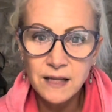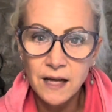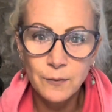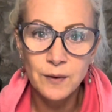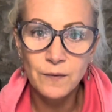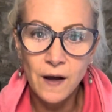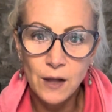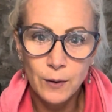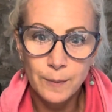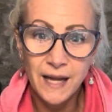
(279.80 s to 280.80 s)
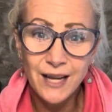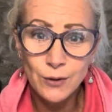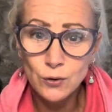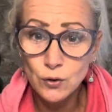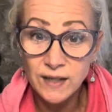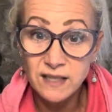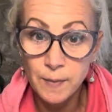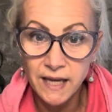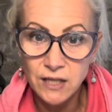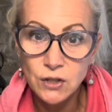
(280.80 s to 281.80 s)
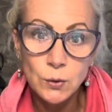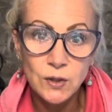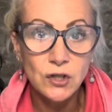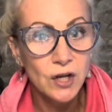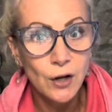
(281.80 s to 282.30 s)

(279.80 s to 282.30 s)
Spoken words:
not have been following I don't trust my intuition.